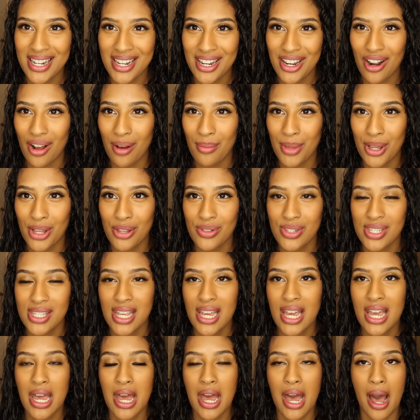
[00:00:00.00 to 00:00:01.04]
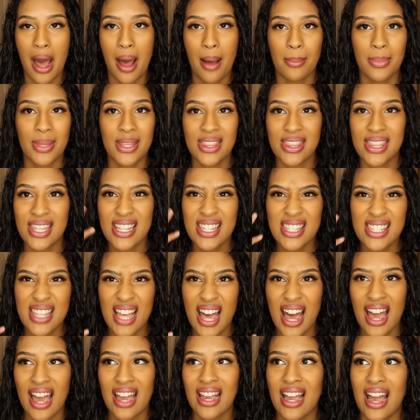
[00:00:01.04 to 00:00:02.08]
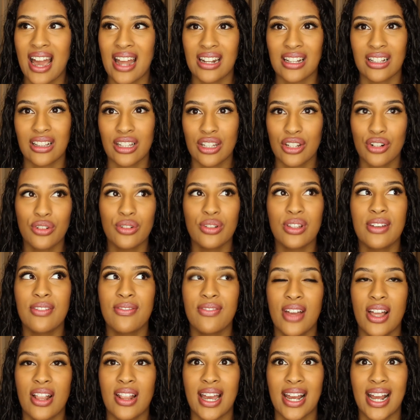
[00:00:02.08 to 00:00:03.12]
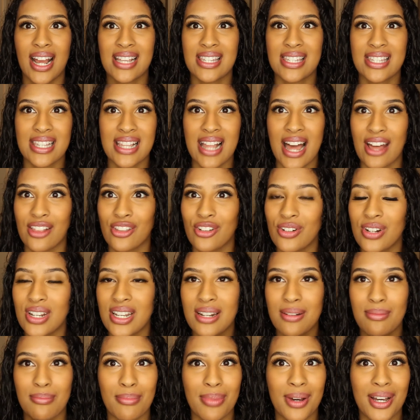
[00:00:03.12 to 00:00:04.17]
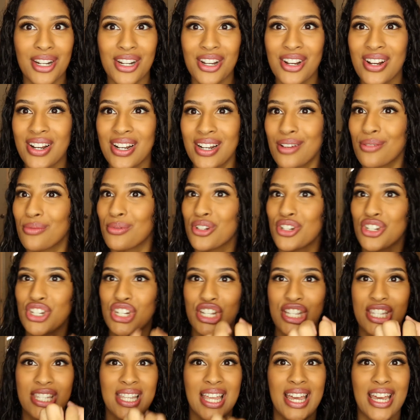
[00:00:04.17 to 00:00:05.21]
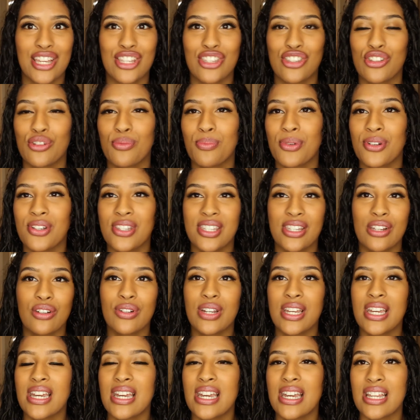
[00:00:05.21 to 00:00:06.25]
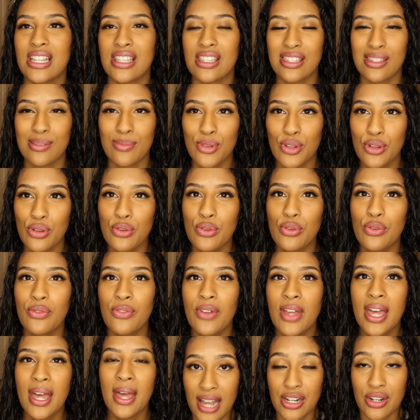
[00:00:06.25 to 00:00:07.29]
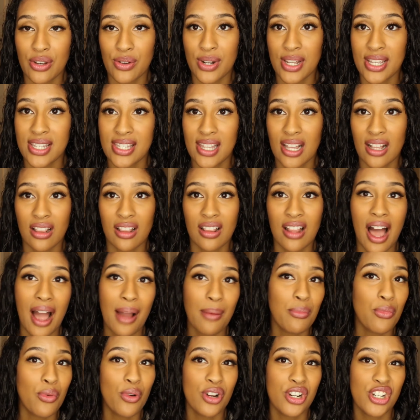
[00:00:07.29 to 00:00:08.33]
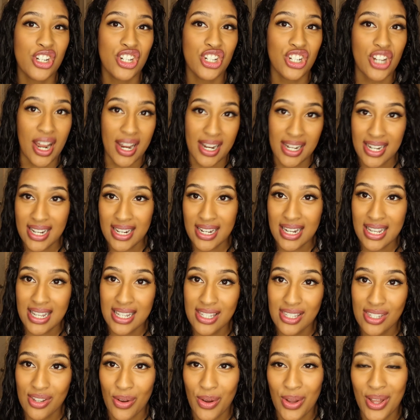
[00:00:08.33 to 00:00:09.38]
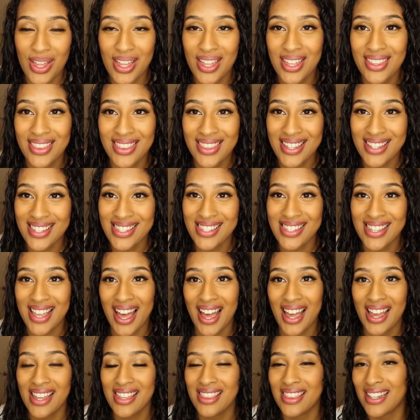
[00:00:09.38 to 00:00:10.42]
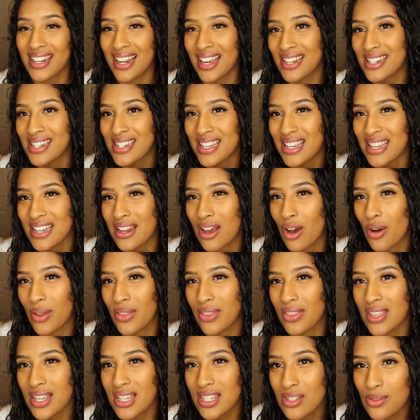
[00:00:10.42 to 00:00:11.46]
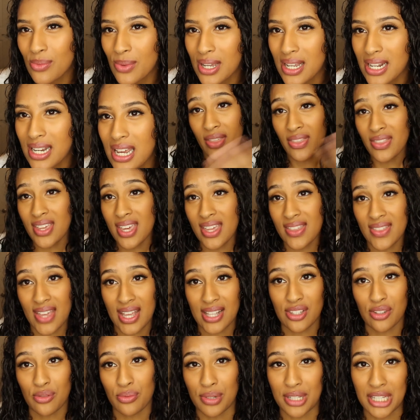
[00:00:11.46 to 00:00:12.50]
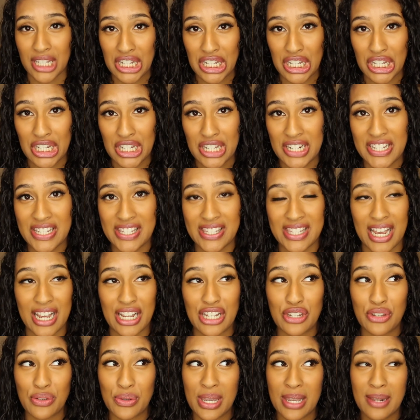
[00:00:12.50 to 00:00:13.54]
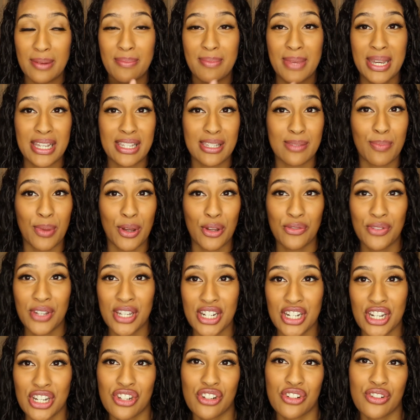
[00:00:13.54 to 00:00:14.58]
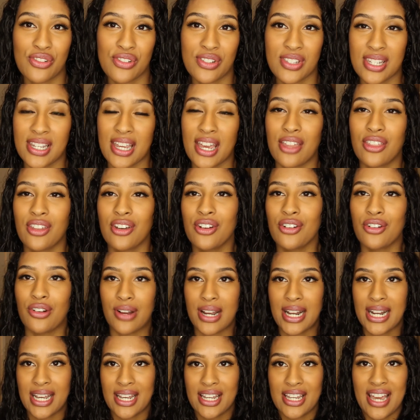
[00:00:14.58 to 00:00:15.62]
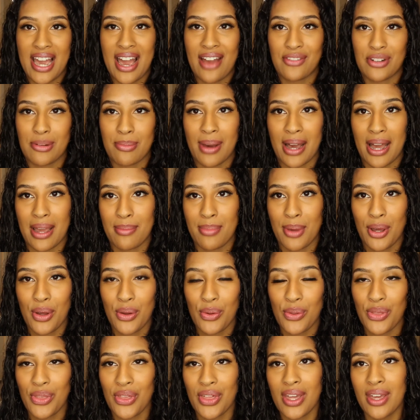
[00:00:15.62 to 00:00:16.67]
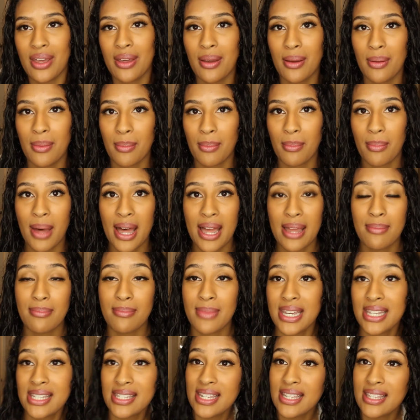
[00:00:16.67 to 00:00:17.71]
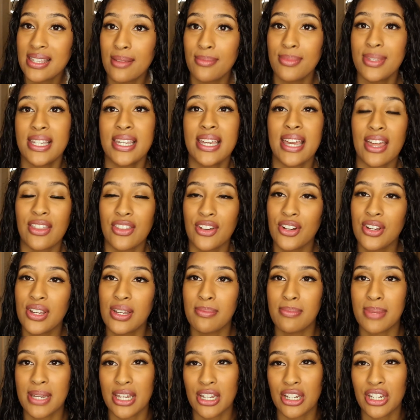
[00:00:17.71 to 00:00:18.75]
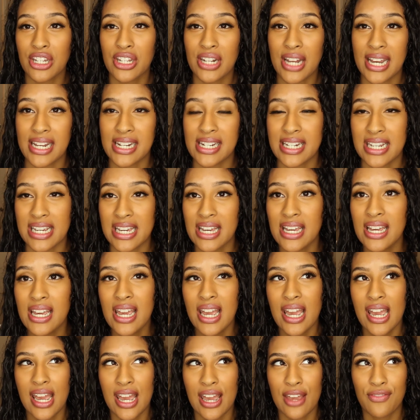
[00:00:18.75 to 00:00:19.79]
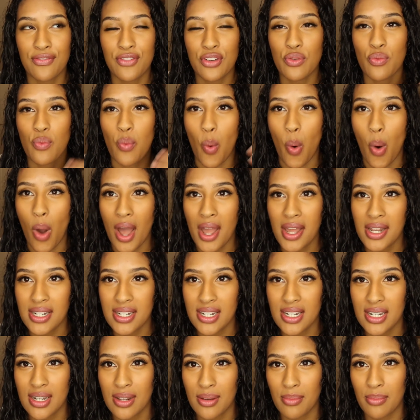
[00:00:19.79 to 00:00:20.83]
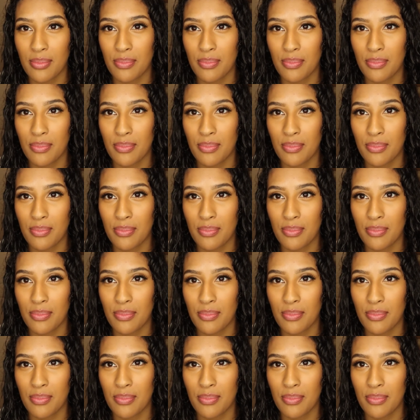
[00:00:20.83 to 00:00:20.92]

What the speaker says: in it almost, but this side kind of literally felt like I slathered it in butter and it was just like super silky and smooth. I noticed a lot more shininess on this side than I did on this one. One thing that's really good is that you can mix both conditioners together. Granted, you have to buy both, but mixing them together could be a good idea if you want